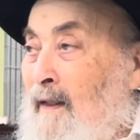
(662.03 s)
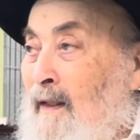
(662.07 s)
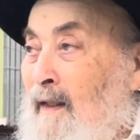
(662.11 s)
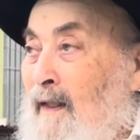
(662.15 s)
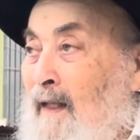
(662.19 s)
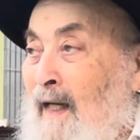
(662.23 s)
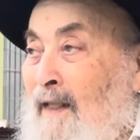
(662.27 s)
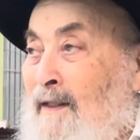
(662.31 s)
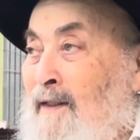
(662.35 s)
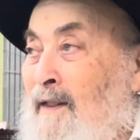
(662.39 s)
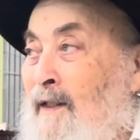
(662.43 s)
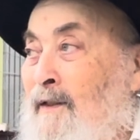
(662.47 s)

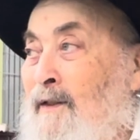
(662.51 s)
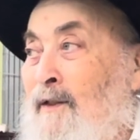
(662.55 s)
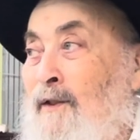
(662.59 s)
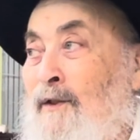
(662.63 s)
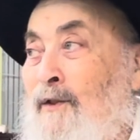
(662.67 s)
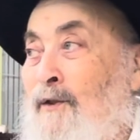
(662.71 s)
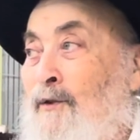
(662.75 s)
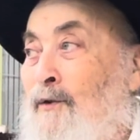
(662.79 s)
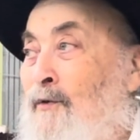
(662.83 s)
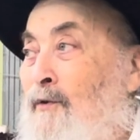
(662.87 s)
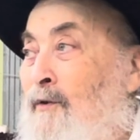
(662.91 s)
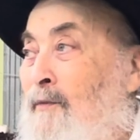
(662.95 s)
has nothing
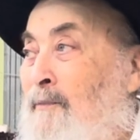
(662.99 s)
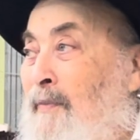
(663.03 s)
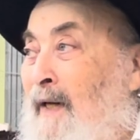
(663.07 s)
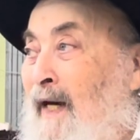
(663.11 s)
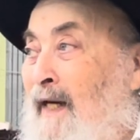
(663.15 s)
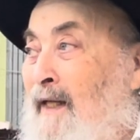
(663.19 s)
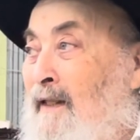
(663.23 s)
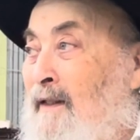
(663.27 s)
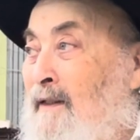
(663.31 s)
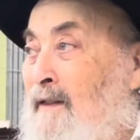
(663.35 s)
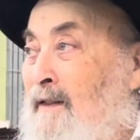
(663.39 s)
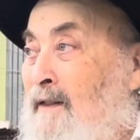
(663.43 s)
to do with
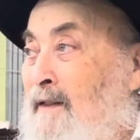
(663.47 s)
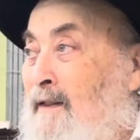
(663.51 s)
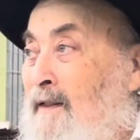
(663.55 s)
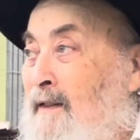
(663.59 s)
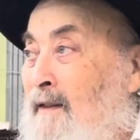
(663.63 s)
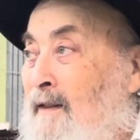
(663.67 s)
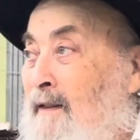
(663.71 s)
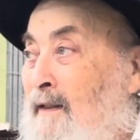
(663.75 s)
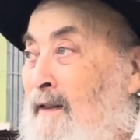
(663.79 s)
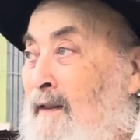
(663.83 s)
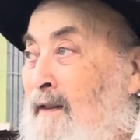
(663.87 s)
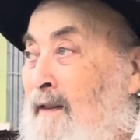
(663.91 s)
Peiros.
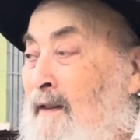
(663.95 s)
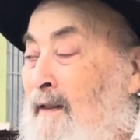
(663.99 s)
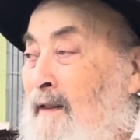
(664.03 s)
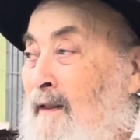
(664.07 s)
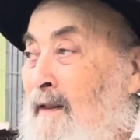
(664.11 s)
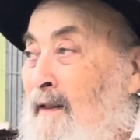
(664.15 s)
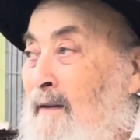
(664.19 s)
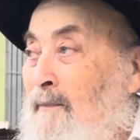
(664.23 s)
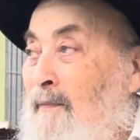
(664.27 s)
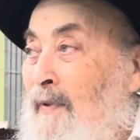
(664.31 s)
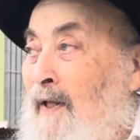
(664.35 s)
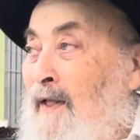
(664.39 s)

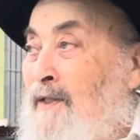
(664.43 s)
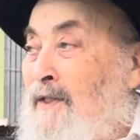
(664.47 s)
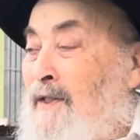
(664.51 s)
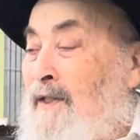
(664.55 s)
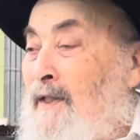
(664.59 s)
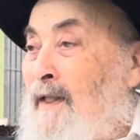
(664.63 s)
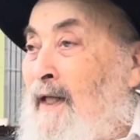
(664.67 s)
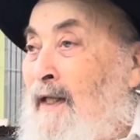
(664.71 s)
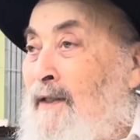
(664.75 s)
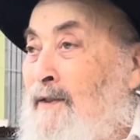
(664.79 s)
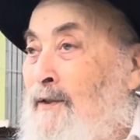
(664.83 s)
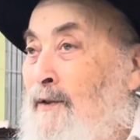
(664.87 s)

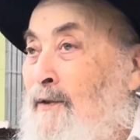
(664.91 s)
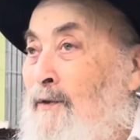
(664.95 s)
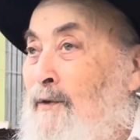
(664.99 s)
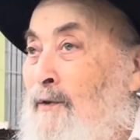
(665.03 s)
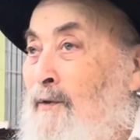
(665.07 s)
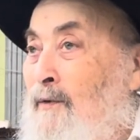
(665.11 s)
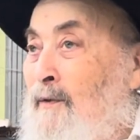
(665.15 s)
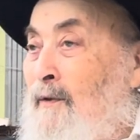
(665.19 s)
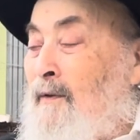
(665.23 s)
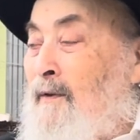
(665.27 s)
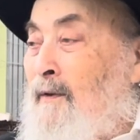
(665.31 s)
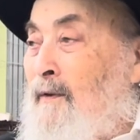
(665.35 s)
Benching has to
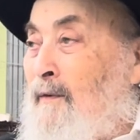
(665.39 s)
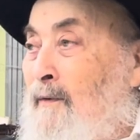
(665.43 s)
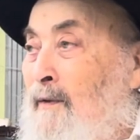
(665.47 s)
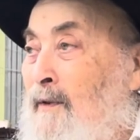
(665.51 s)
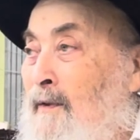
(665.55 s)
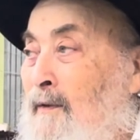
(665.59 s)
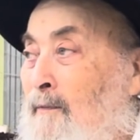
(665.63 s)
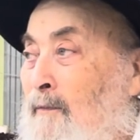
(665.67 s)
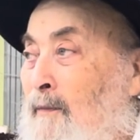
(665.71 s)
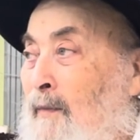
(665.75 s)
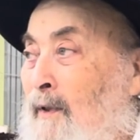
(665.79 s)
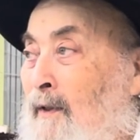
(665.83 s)
do
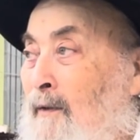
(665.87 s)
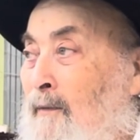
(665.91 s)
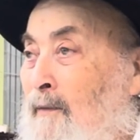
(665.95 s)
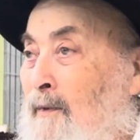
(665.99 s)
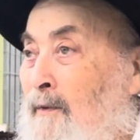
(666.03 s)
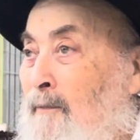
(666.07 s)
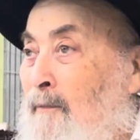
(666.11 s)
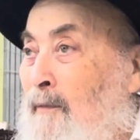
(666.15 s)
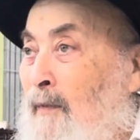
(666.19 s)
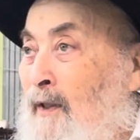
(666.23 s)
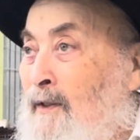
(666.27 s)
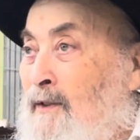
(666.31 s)
with
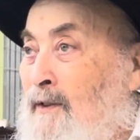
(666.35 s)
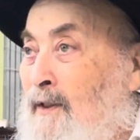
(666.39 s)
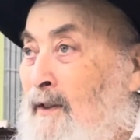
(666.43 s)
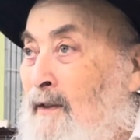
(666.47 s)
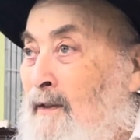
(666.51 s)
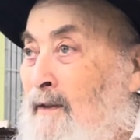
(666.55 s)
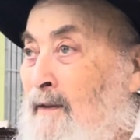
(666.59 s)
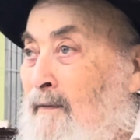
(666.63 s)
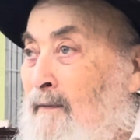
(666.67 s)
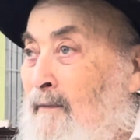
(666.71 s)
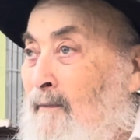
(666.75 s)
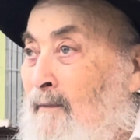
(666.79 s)

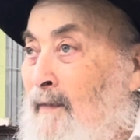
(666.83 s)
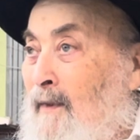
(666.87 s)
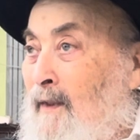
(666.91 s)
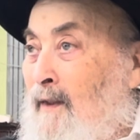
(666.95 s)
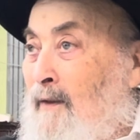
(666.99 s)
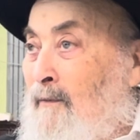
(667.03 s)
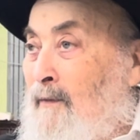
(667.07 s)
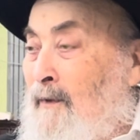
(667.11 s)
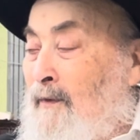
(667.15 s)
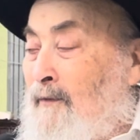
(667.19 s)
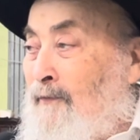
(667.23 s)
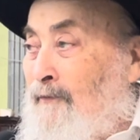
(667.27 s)
muslin,
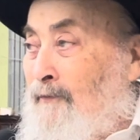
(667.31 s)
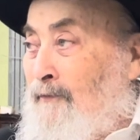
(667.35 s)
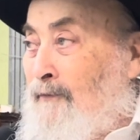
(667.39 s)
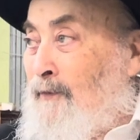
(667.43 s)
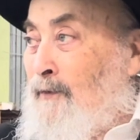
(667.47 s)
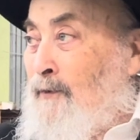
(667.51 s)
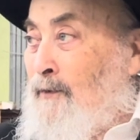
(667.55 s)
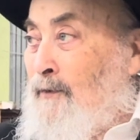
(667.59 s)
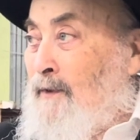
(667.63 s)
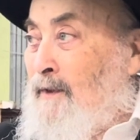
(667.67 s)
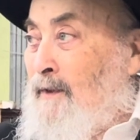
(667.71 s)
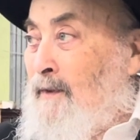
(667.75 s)
with
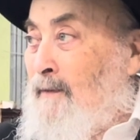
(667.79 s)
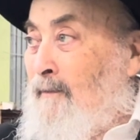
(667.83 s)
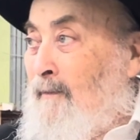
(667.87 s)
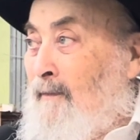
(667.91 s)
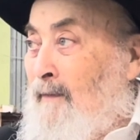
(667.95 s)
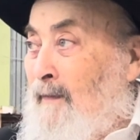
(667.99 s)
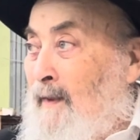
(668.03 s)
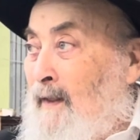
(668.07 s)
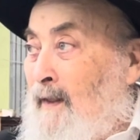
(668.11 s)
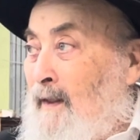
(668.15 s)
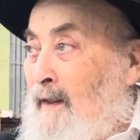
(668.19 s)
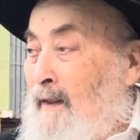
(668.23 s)
food.
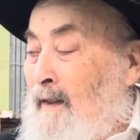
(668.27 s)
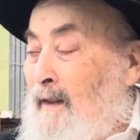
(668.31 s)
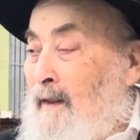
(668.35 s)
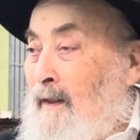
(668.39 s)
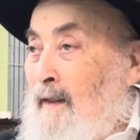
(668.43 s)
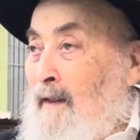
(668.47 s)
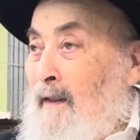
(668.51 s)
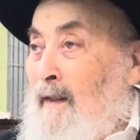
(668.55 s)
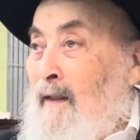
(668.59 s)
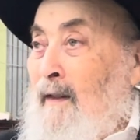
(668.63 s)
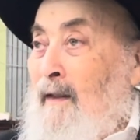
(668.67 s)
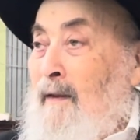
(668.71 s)

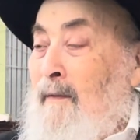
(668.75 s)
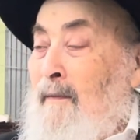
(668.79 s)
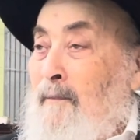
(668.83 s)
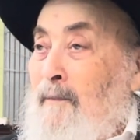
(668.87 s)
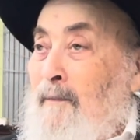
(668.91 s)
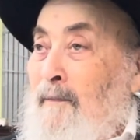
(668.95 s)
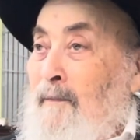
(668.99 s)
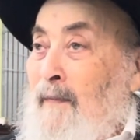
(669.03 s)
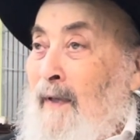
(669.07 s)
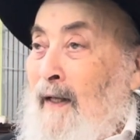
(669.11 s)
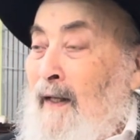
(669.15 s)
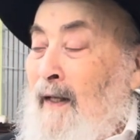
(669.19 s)

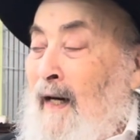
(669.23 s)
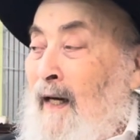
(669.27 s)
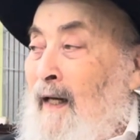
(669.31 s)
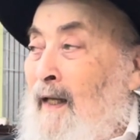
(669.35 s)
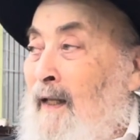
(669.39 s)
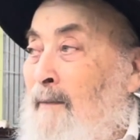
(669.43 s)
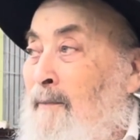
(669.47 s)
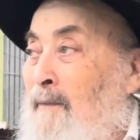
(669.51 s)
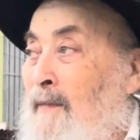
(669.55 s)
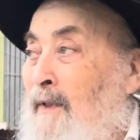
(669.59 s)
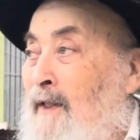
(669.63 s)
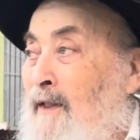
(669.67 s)

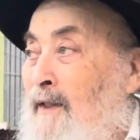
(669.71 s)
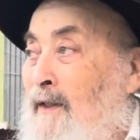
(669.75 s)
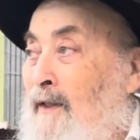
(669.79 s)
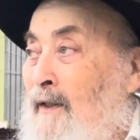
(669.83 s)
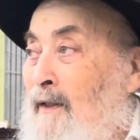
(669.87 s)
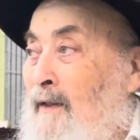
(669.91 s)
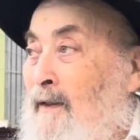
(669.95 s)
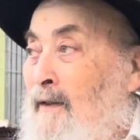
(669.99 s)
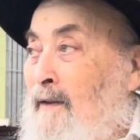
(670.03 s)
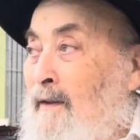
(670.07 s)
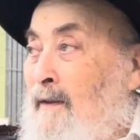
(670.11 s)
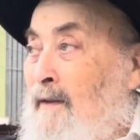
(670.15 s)
Ala
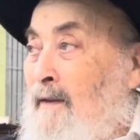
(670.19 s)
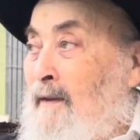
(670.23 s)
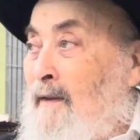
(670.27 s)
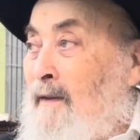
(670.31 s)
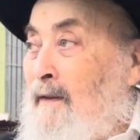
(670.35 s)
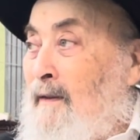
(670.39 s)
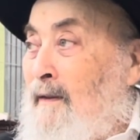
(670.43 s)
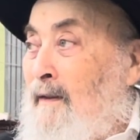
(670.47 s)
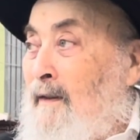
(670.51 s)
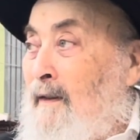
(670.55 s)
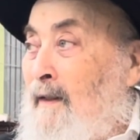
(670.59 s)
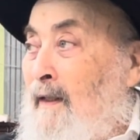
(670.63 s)
Michya
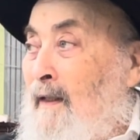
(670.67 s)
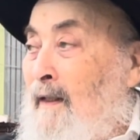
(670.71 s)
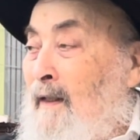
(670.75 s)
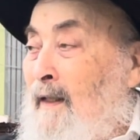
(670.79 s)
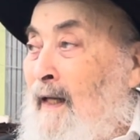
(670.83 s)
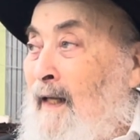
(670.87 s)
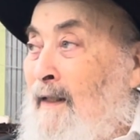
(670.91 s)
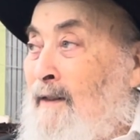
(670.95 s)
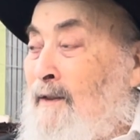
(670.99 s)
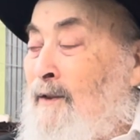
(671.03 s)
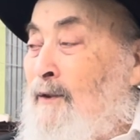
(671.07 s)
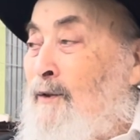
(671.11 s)

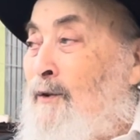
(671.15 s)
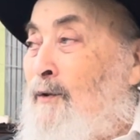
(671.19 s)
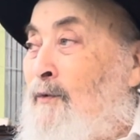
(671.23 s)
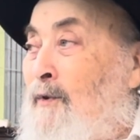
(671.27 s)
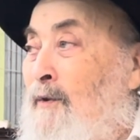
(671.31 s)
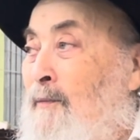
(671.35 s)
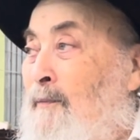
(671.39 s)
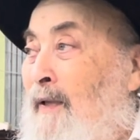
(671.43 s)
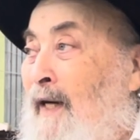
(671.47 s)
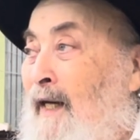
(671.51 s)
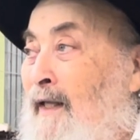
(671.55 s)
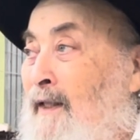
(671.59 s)
has to do
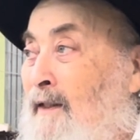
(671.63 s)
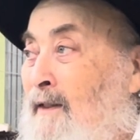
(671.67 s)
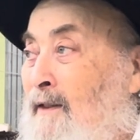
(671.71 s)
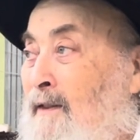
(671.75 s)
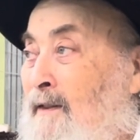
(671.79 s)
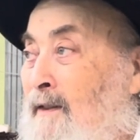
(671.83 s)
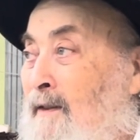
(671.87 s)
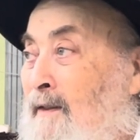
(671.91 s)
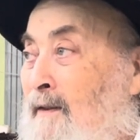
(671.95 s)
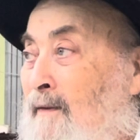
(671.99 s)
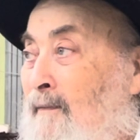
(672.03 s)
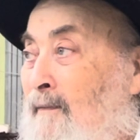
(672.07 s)
with Peiros.